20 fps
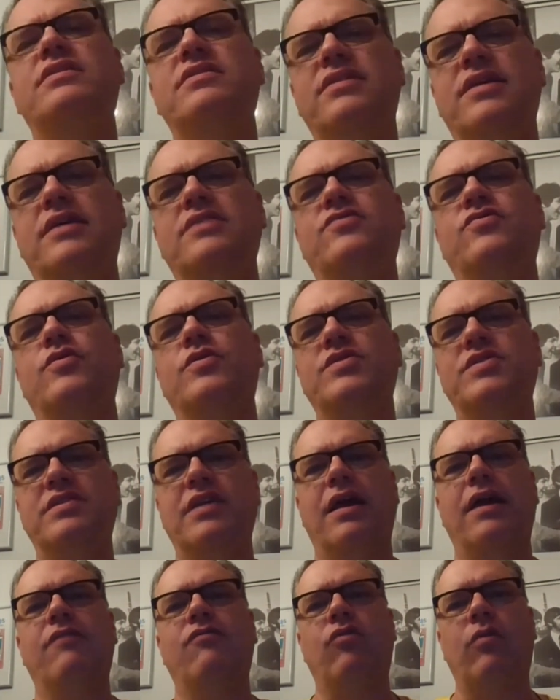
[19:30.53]
successful
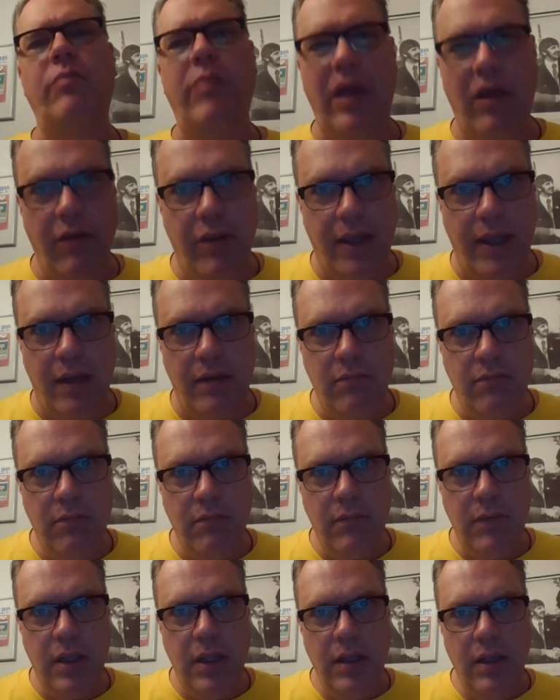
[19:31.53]
slave rebellion
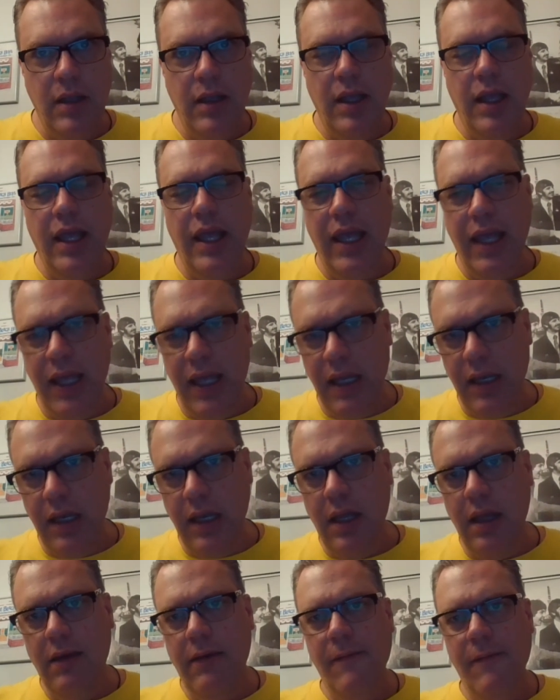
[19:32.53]

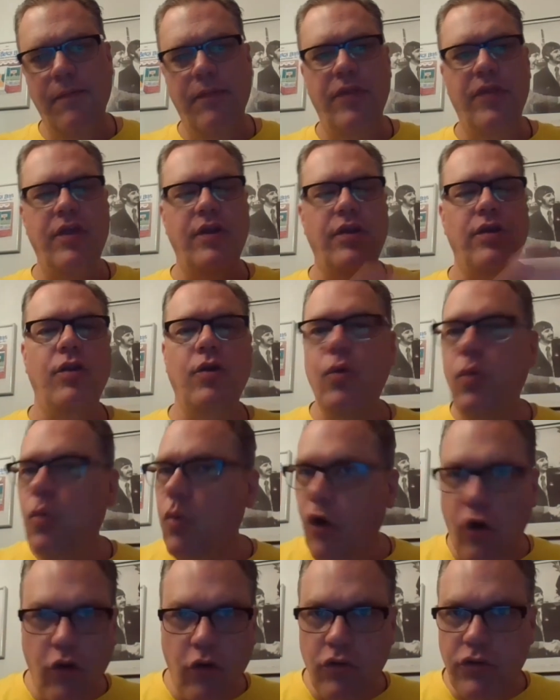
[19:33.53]
in the New
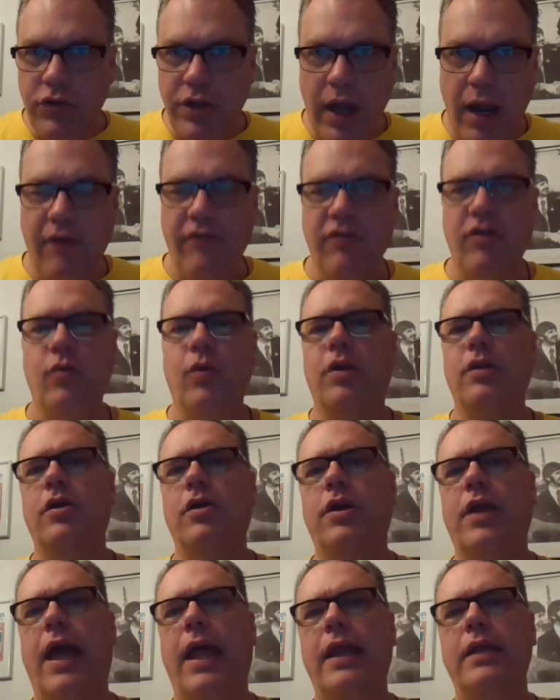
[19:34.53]
World, however you want to
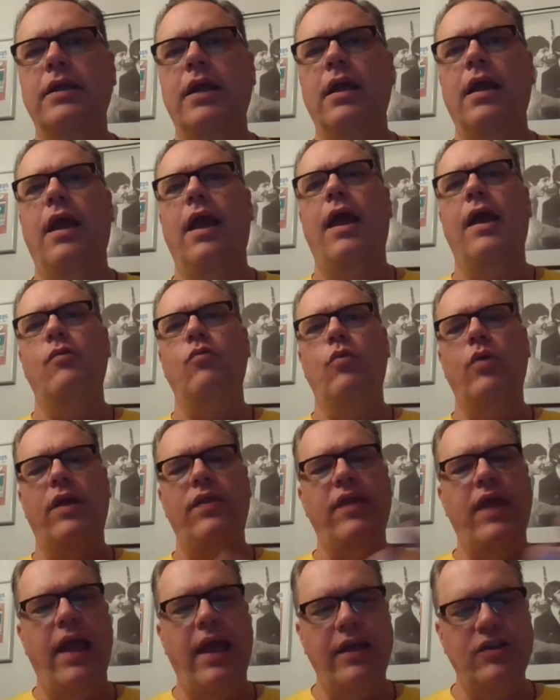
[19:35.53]
look at it. And
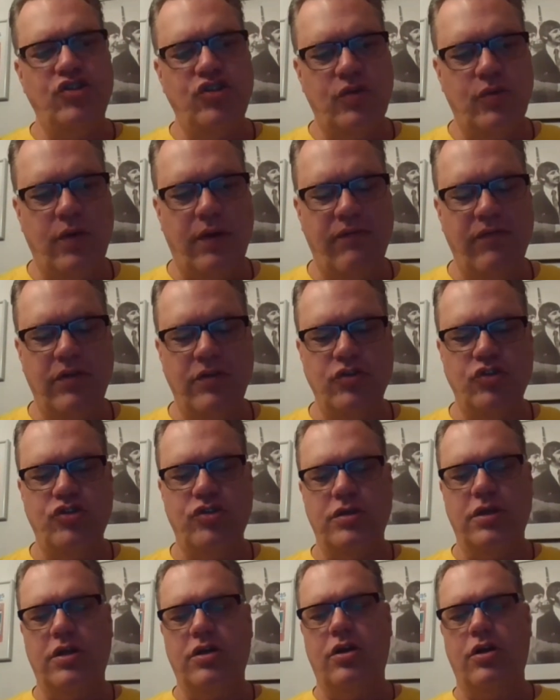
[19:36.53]
when the Haitian
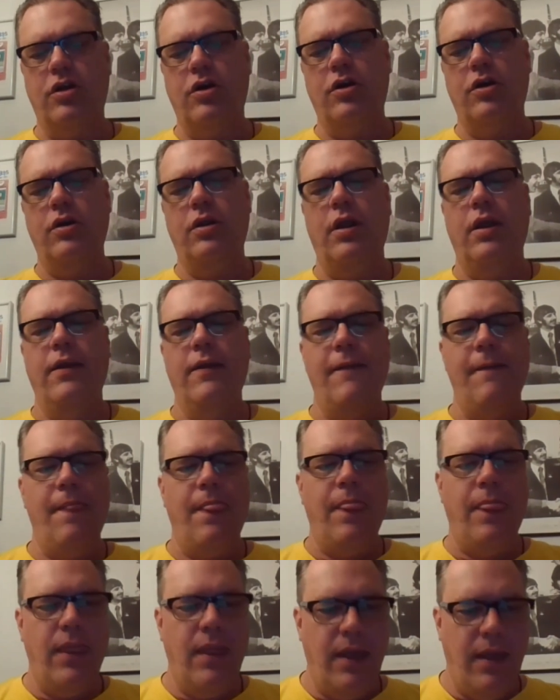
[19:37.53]
Revolution occurred,
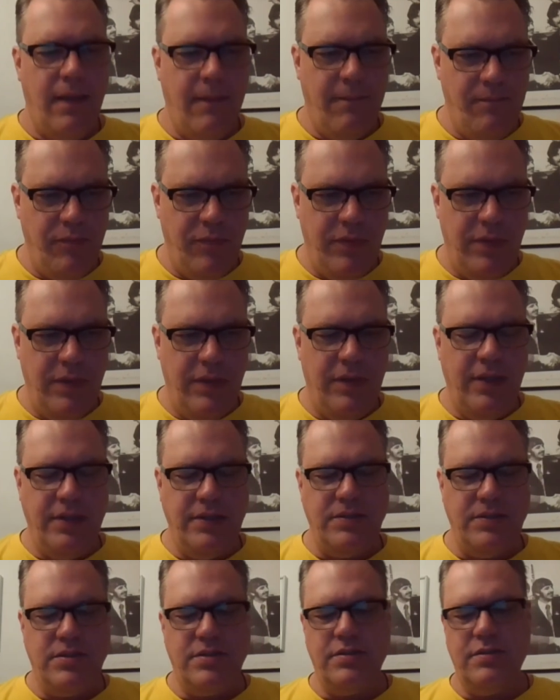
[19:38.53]

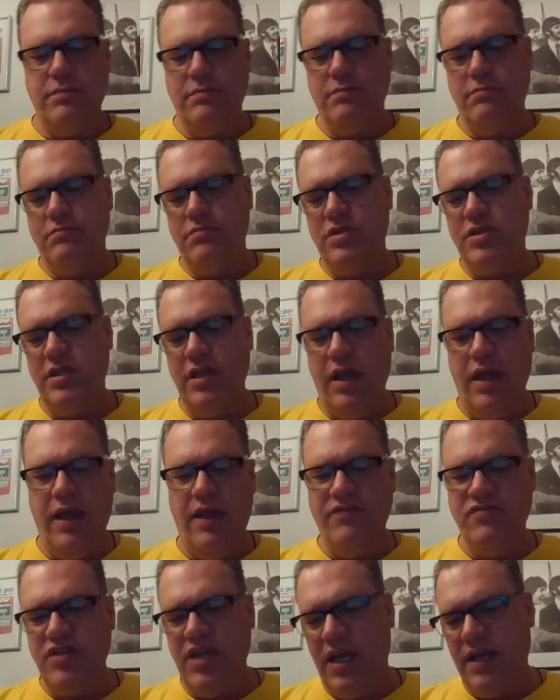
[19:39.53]
these
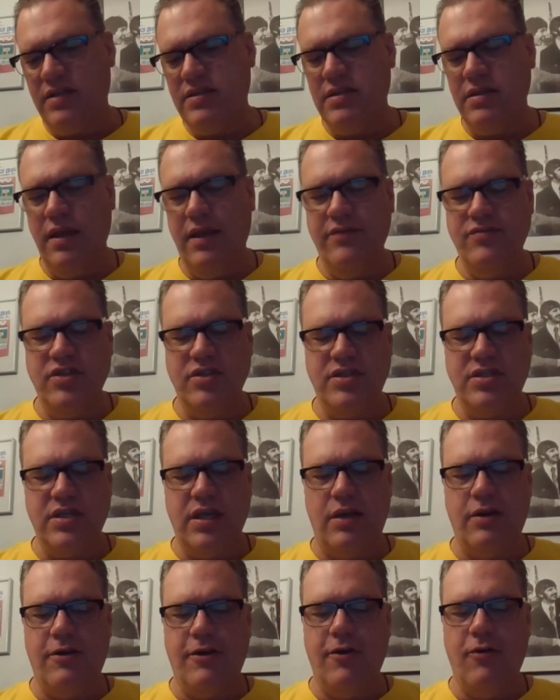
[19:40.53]
slaves, ex-slaves,
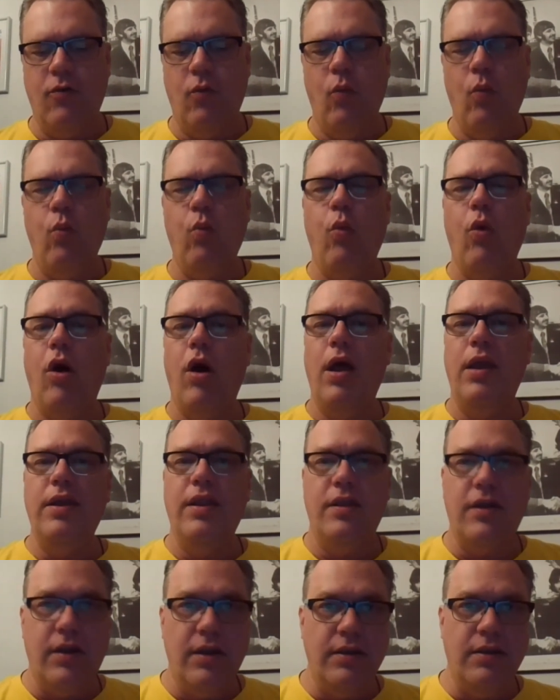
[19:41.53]
etc.,
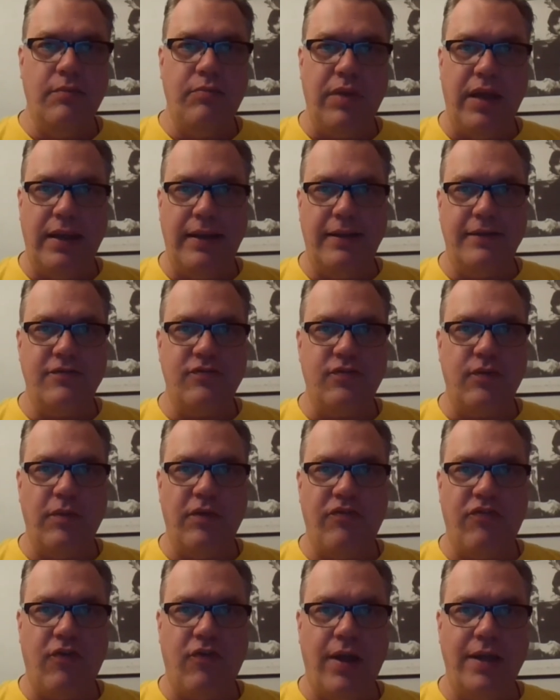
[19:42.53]
won their independence from
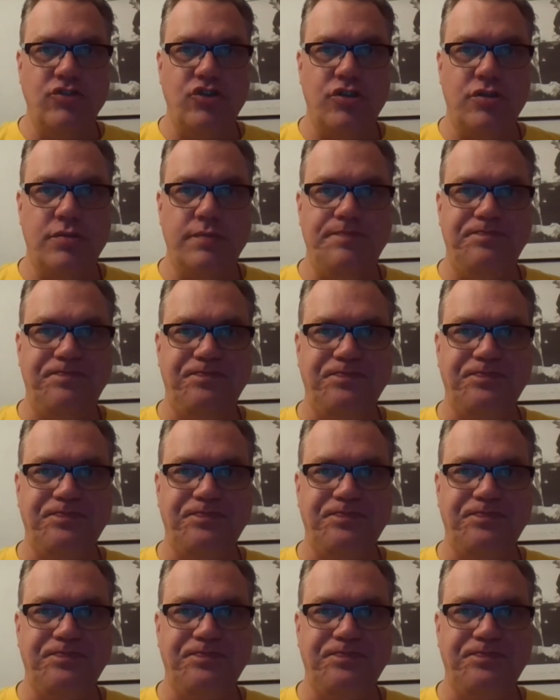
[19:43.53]
the French.